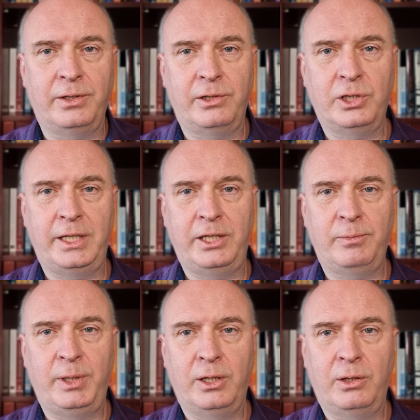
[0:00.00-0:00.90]
those links
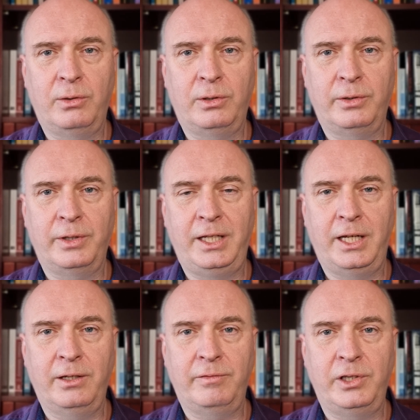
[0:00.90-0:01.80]
below or at
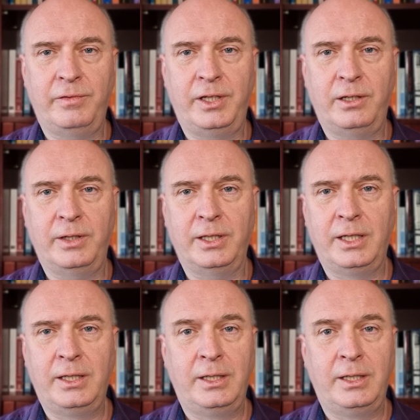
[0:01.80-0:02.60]
the end of this video, and